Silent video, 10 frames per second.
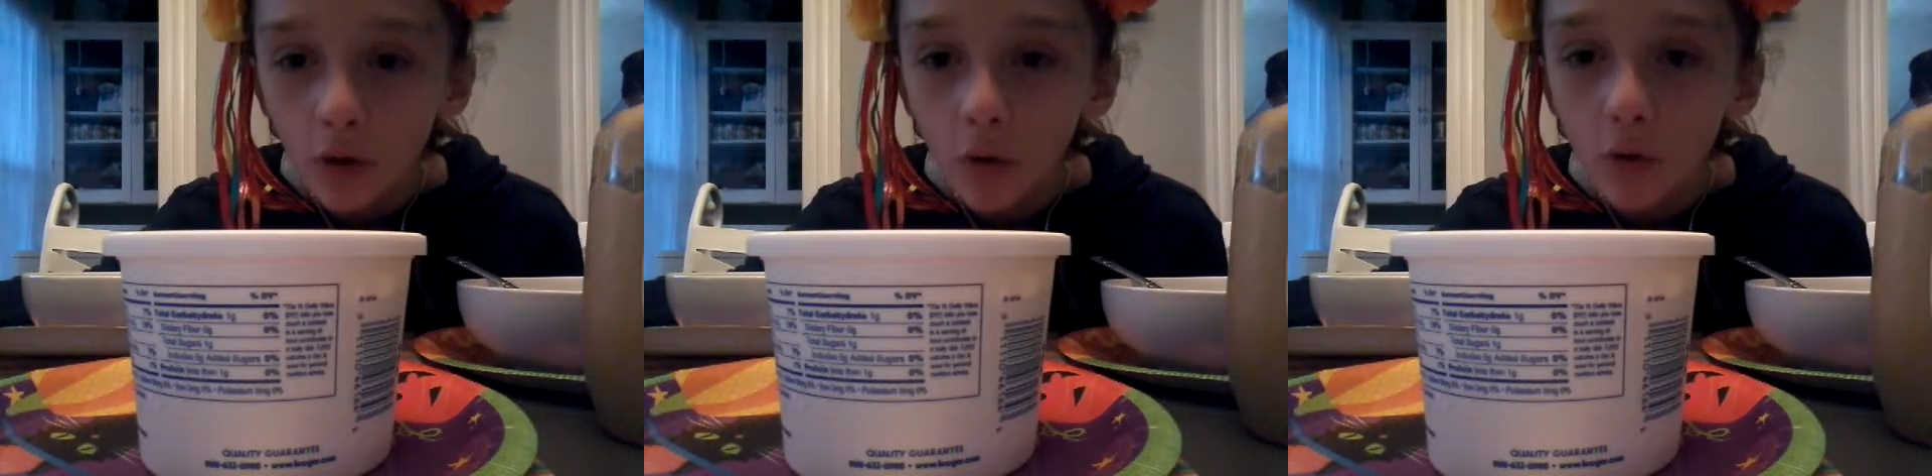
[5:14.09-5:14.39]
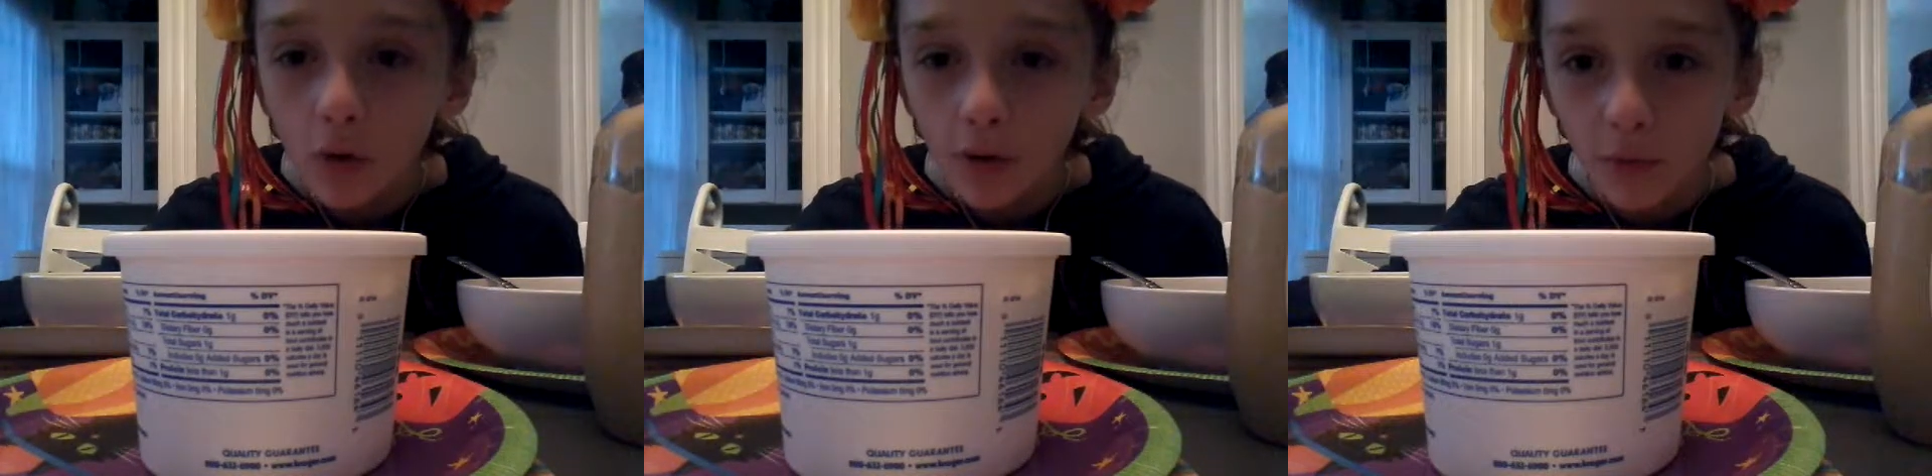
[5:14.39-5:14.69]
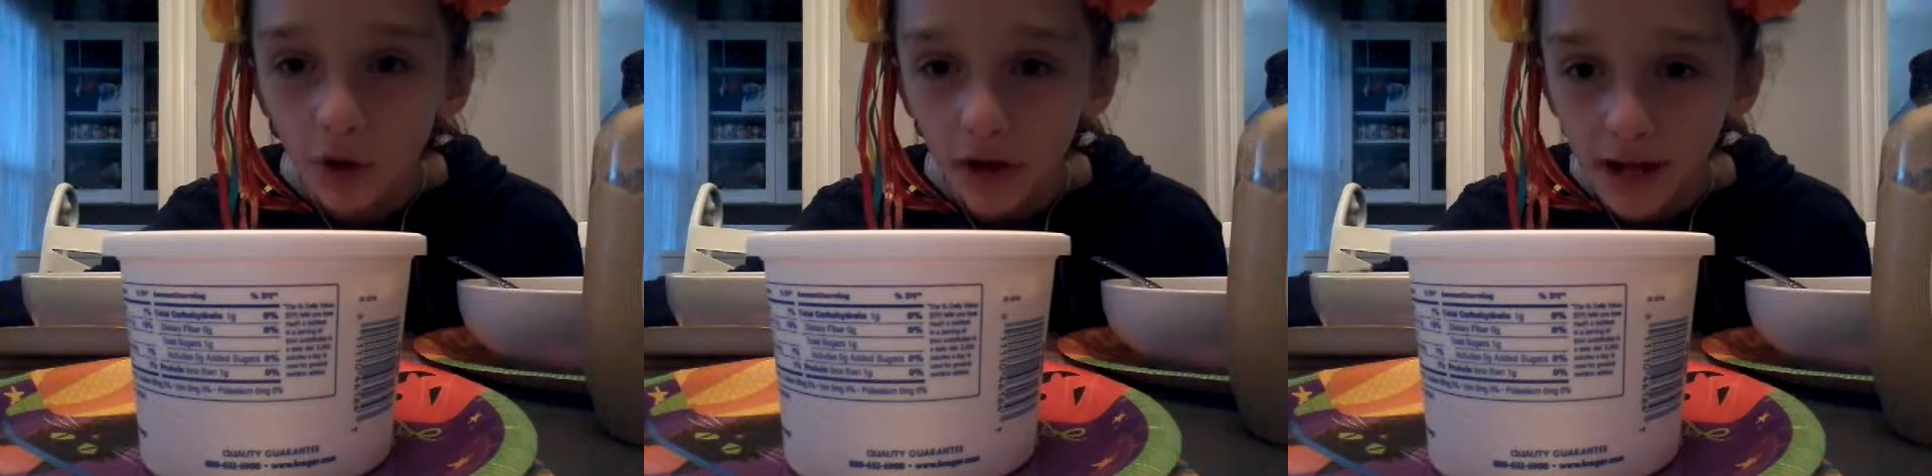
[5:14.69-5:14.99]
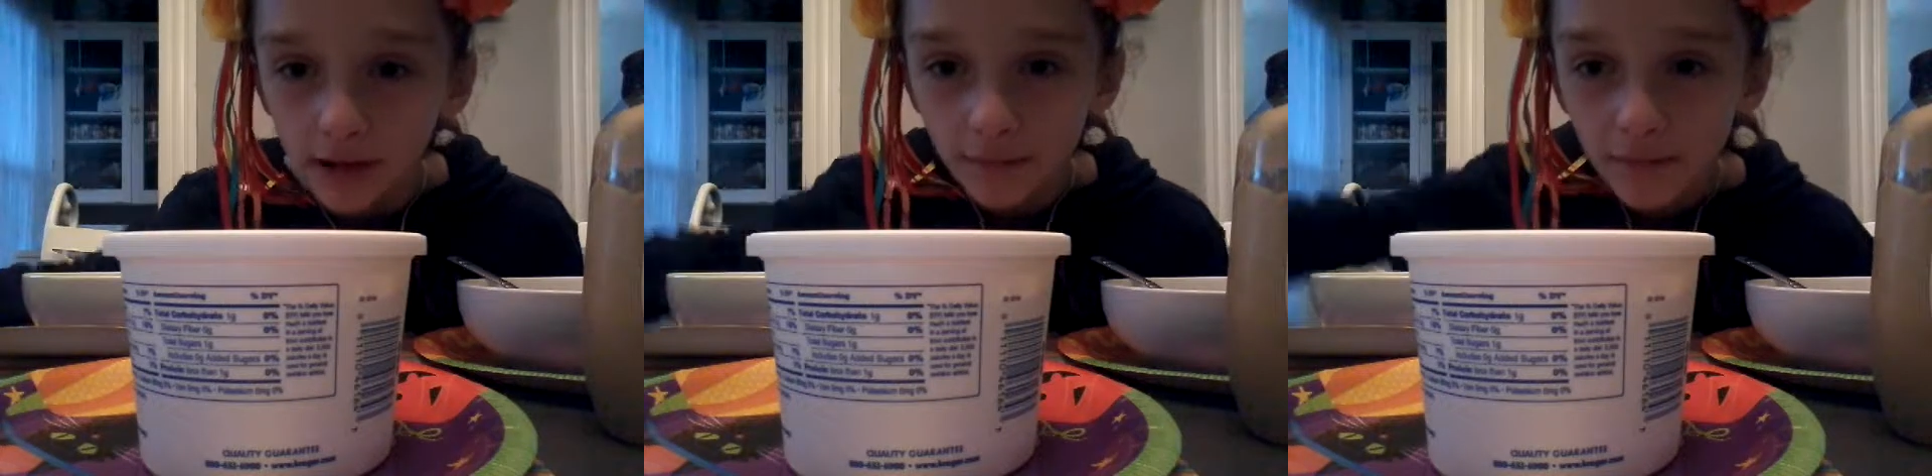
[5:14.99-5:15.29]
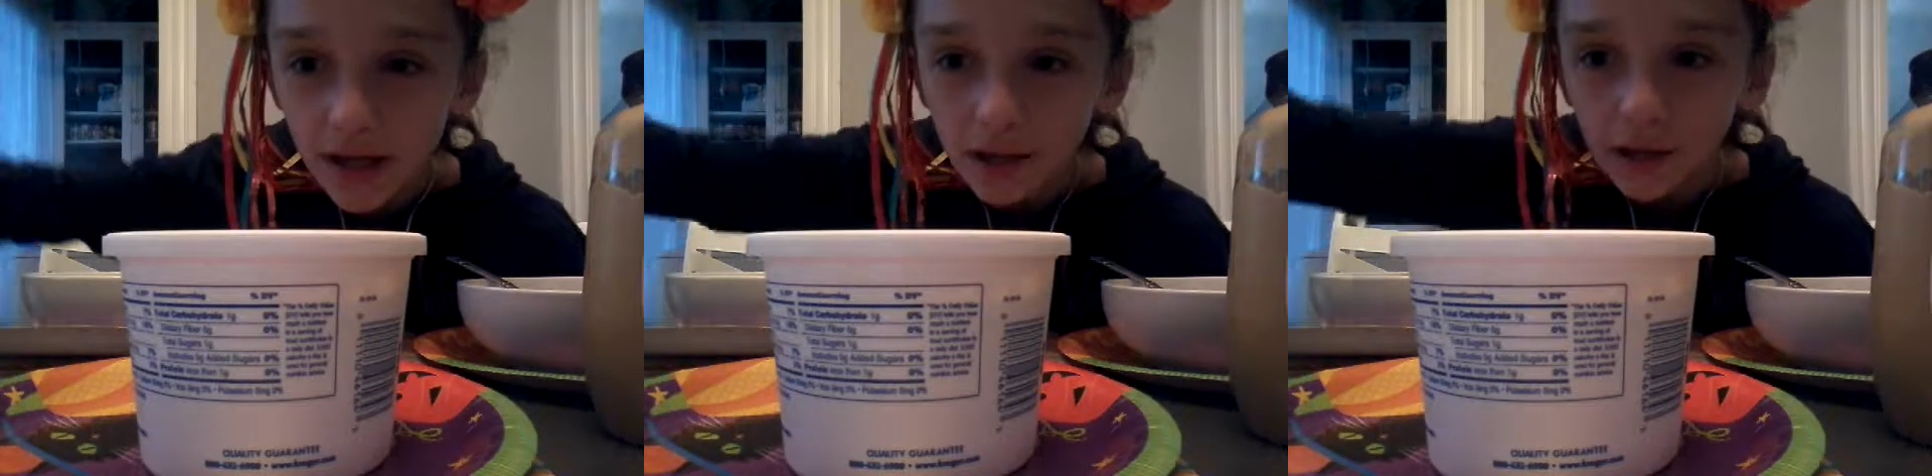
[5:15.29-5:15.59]
horrible item
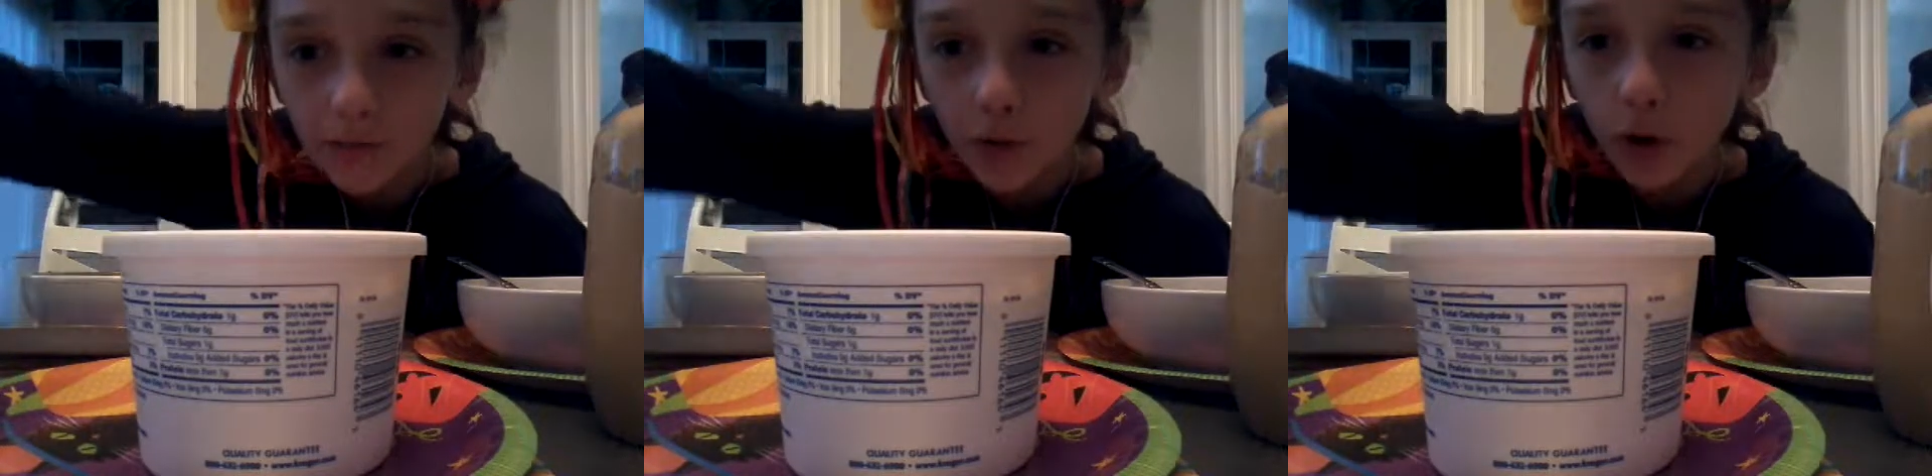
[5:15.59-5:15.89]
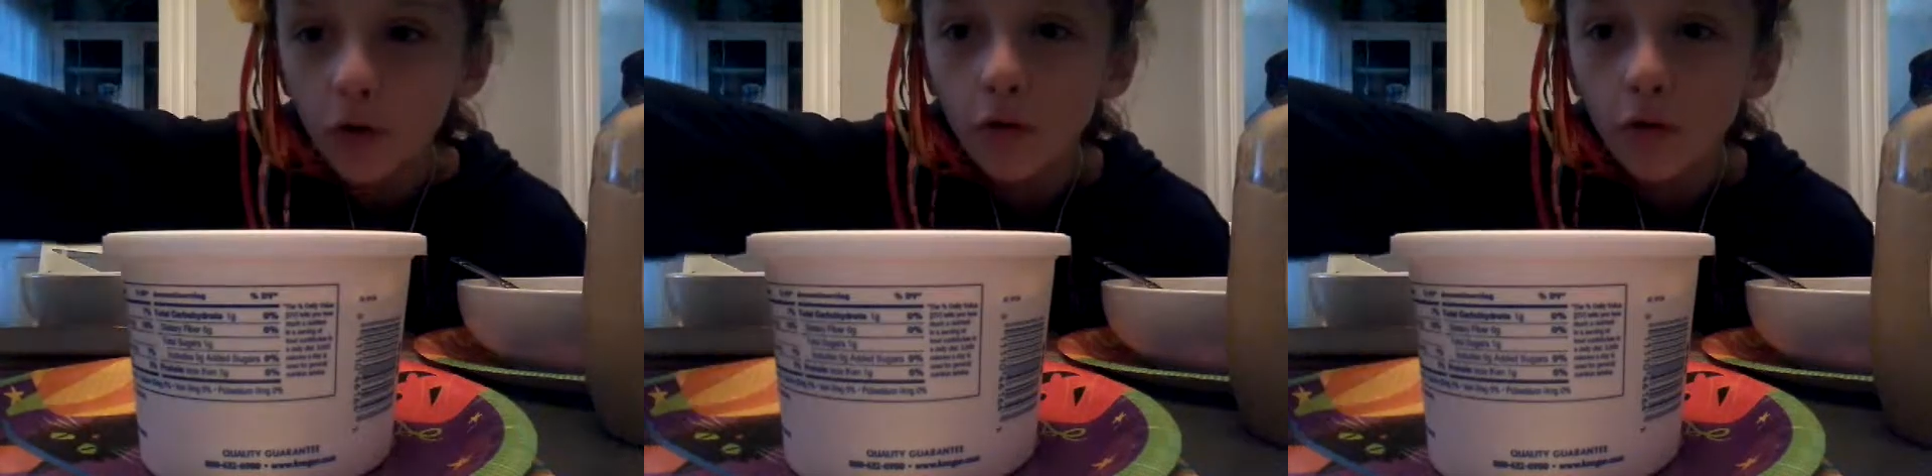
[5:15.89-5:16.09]
in her bowl.